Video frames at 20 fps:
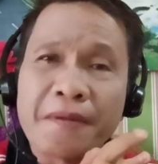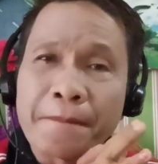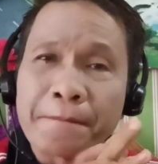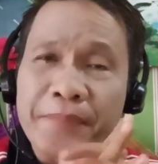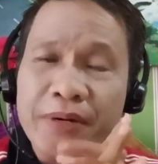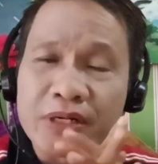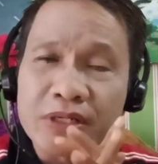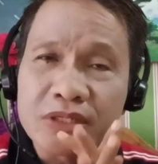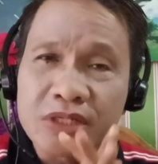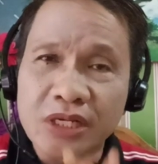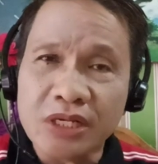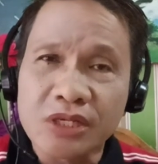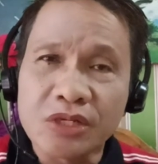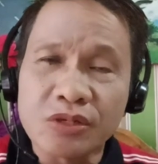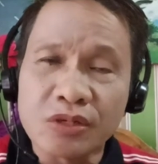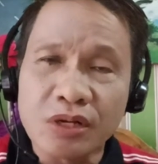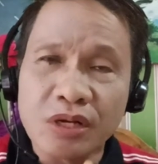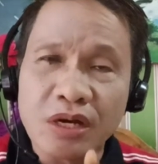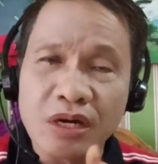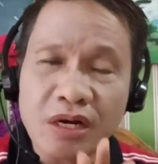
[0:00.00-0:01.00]

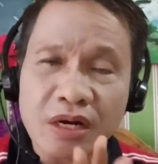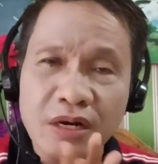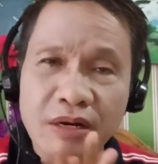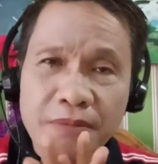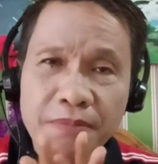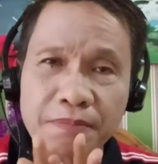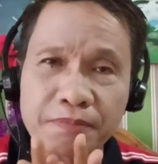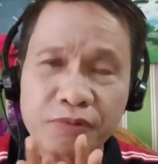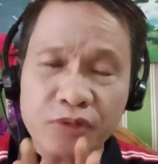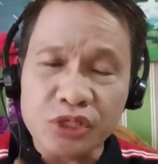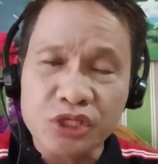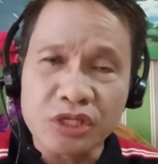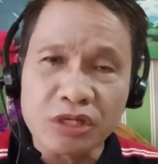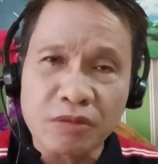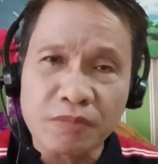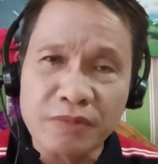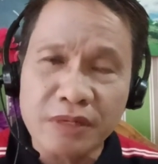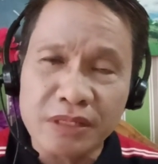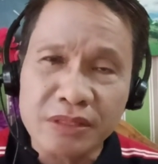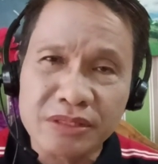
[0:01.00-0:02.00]
particular portion
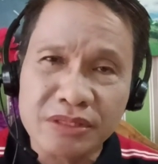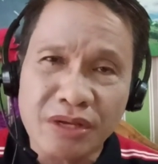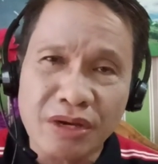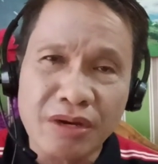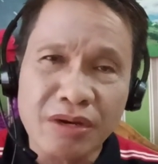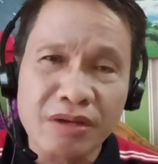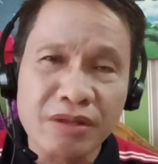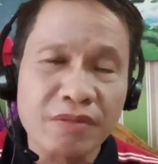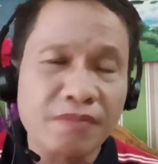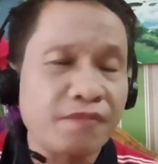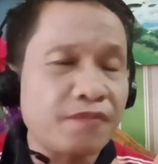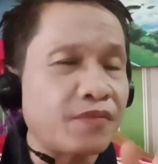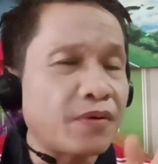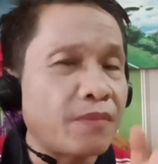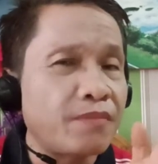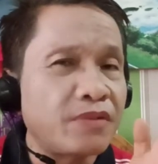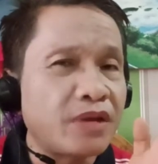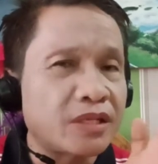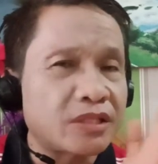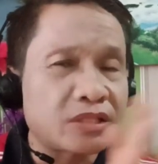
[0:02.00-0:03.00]
of the song
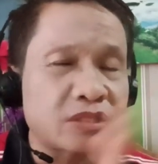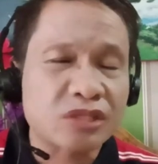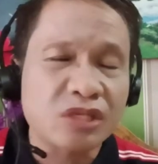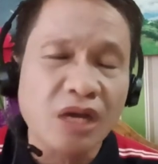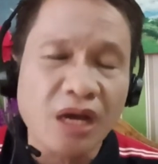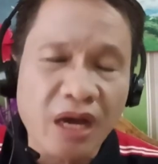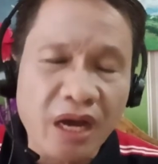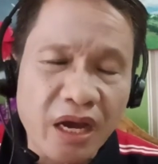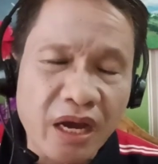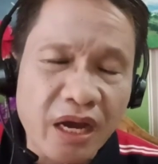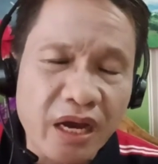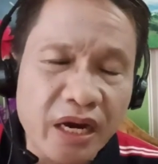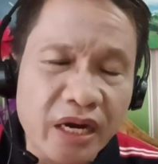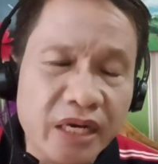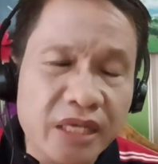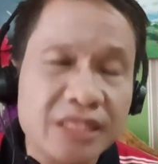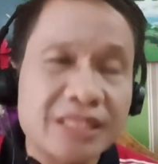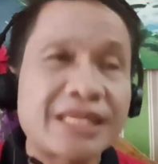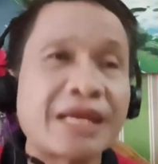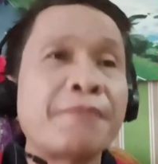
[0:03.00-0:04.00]
from the
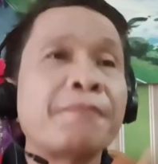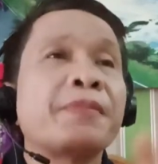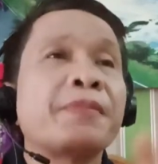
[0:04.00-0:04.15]
start